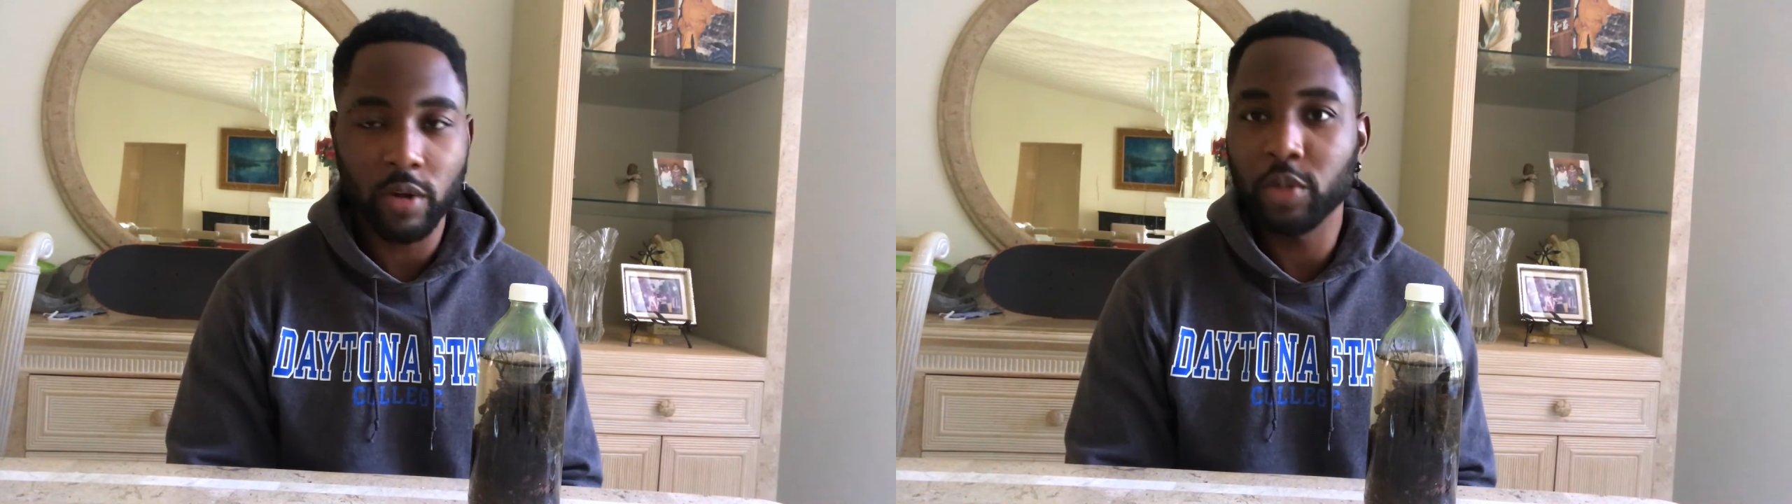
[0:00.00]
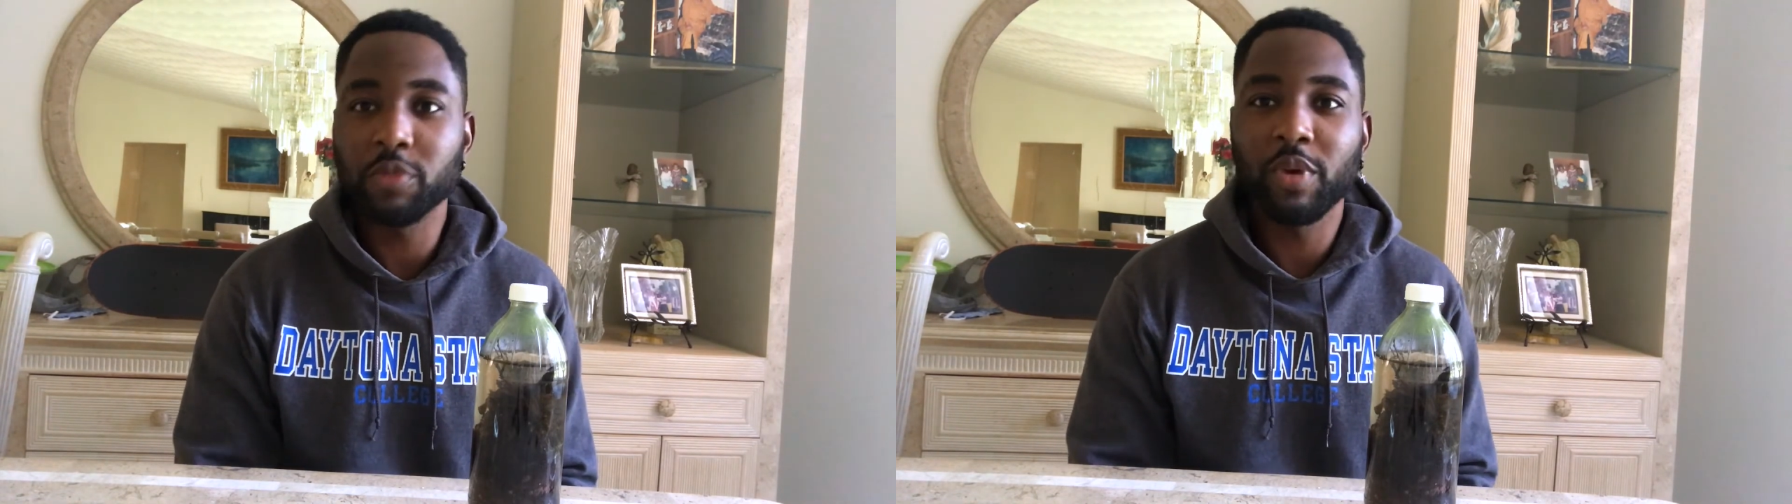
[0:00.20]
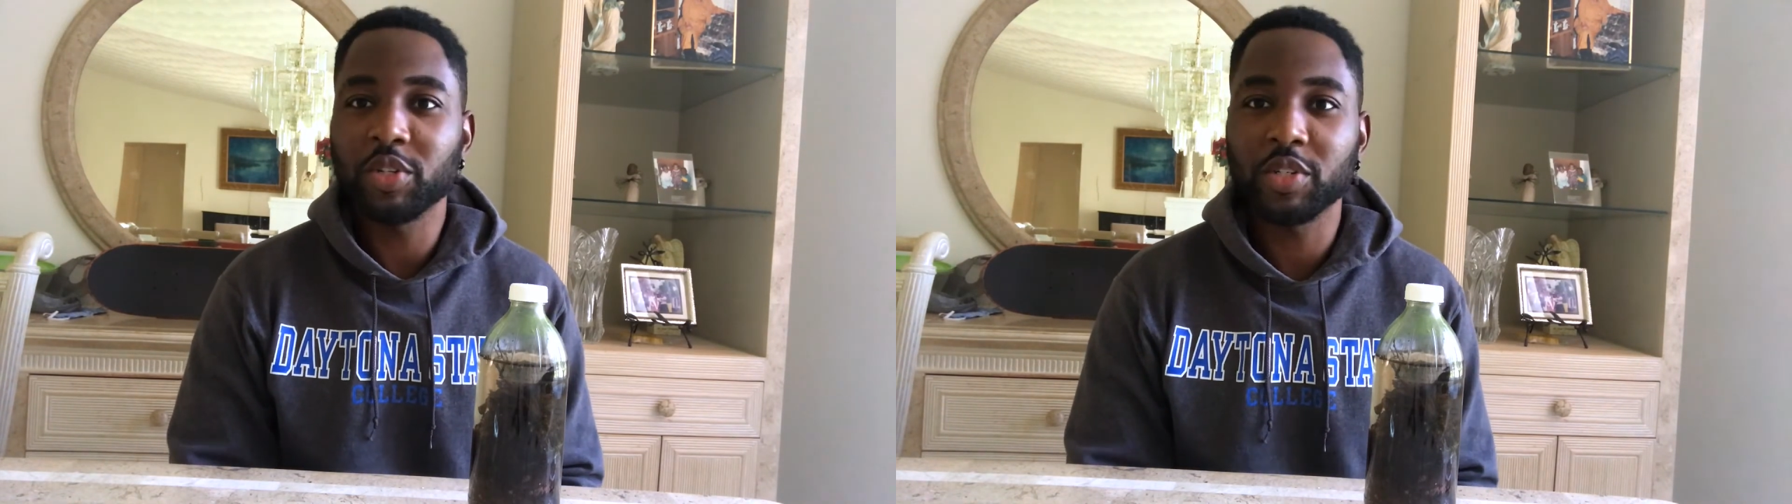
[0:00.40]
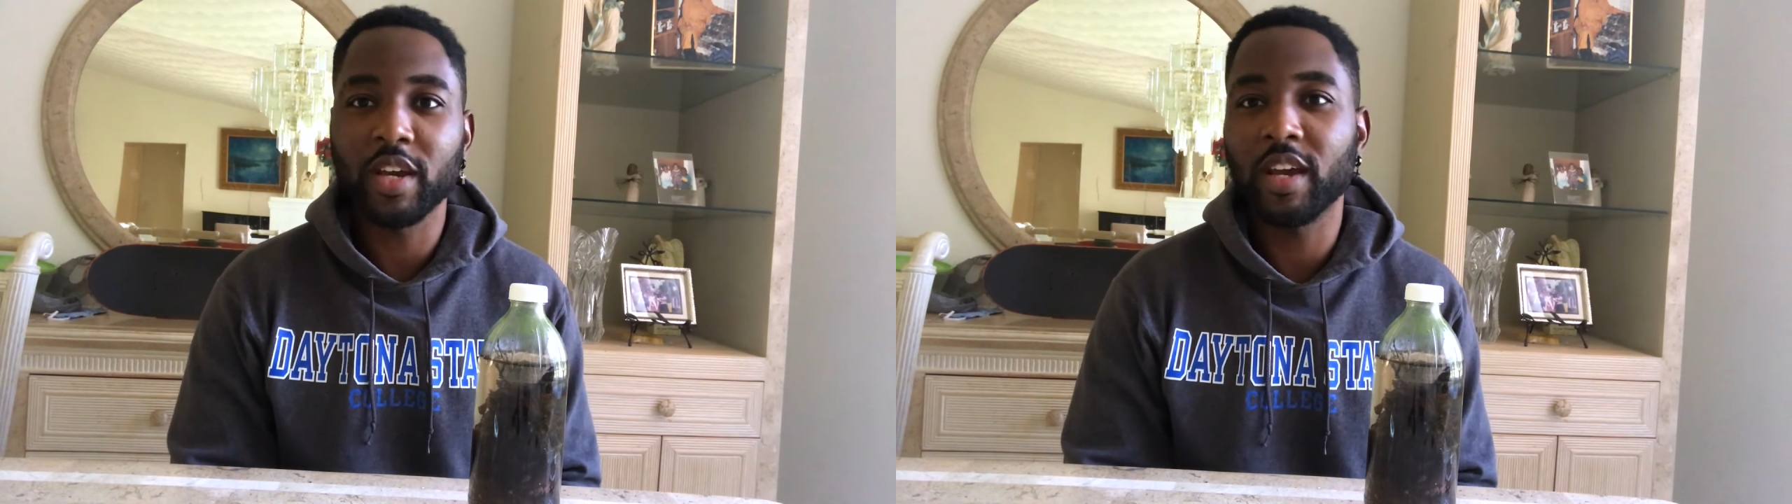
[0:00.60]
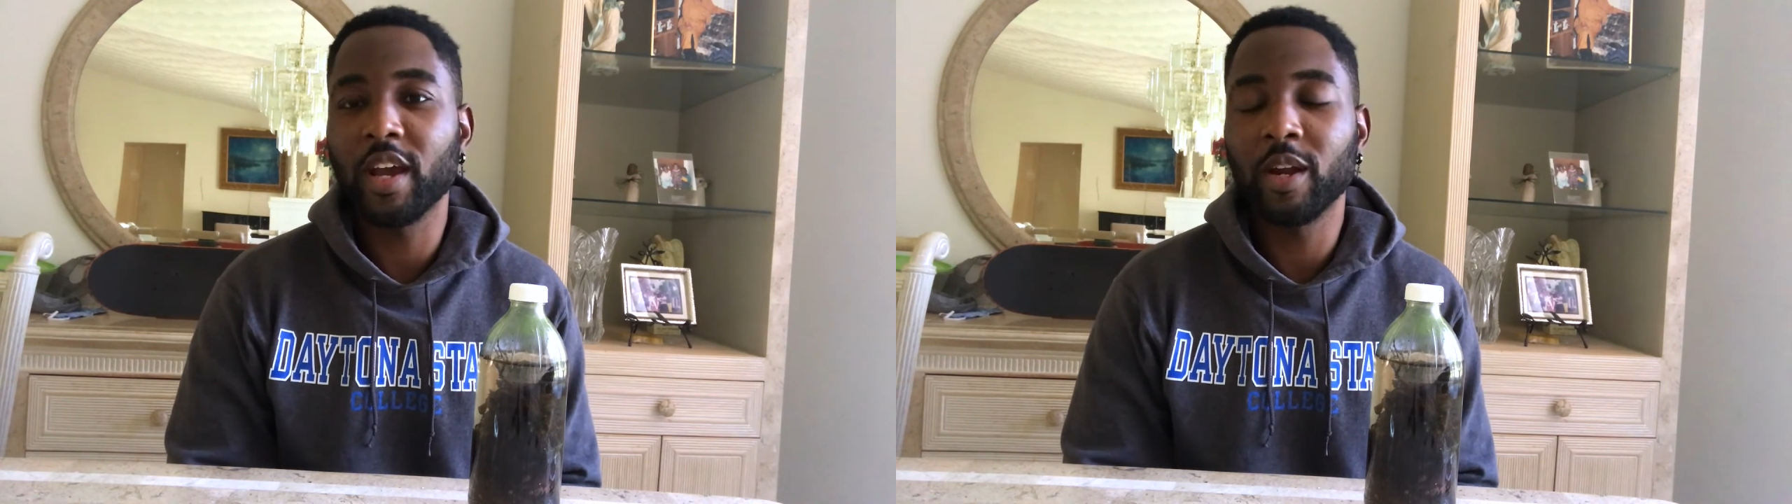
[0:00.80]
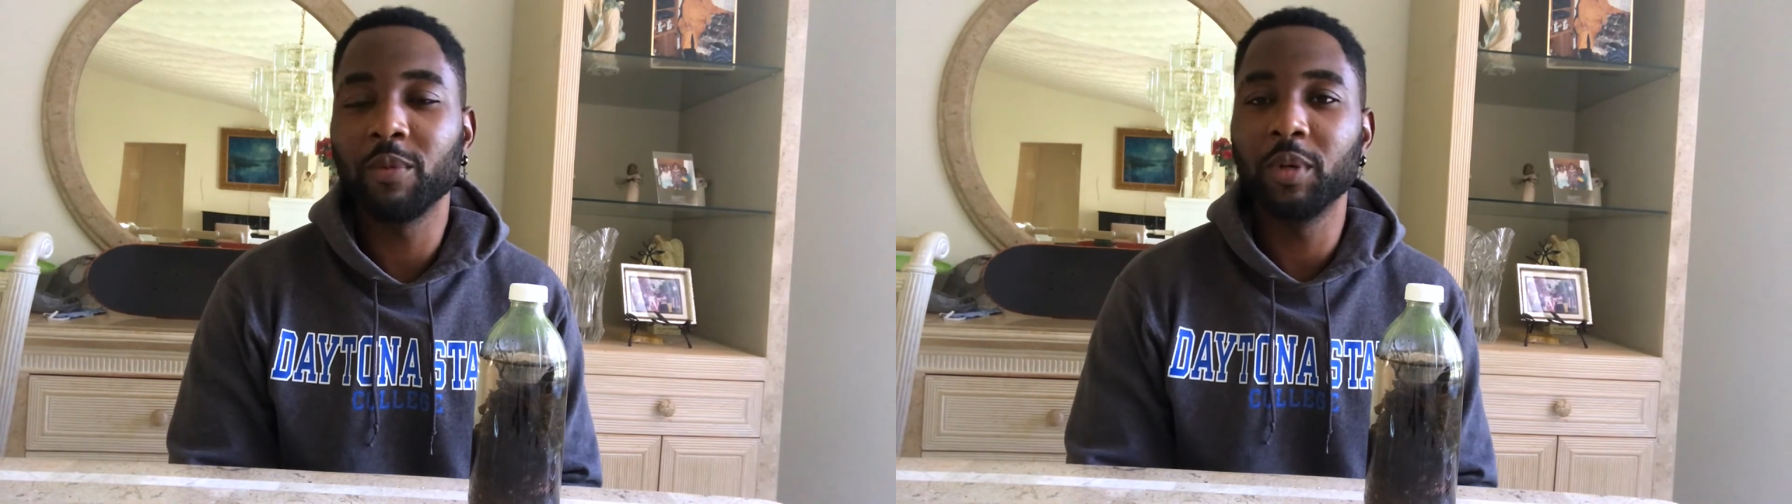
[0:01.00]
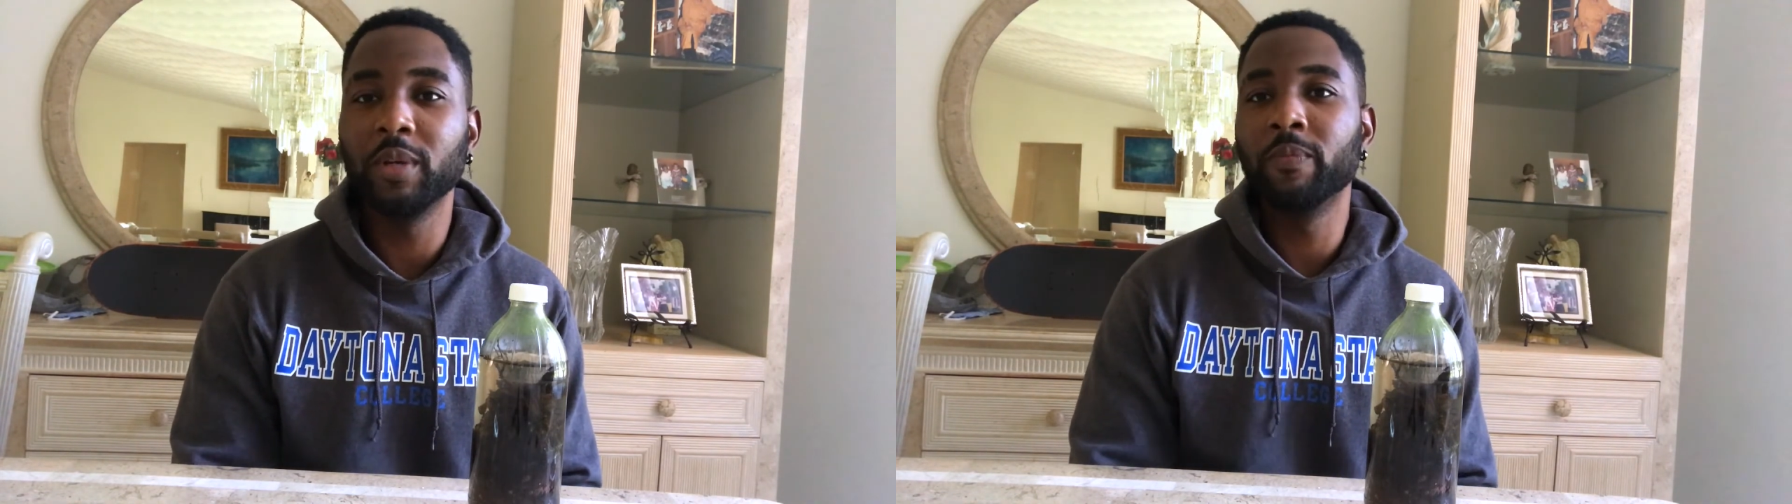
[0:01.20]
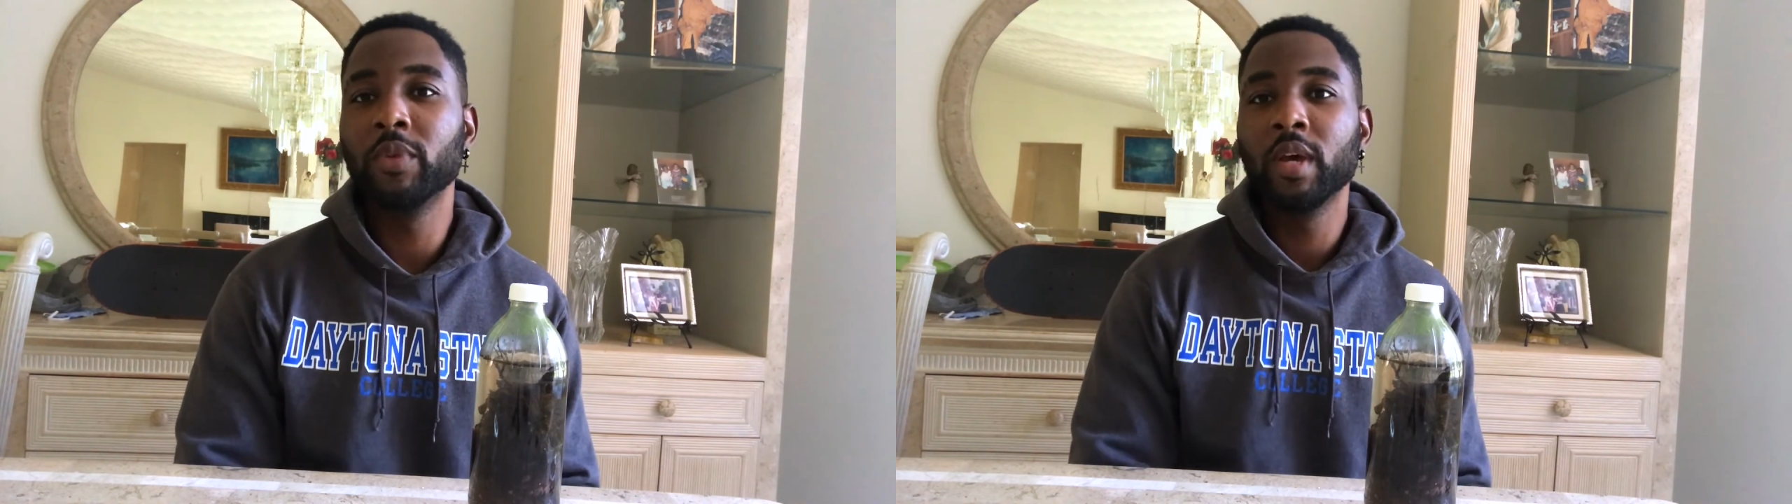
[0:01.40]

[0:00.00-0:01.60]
or as much as I can, I mean.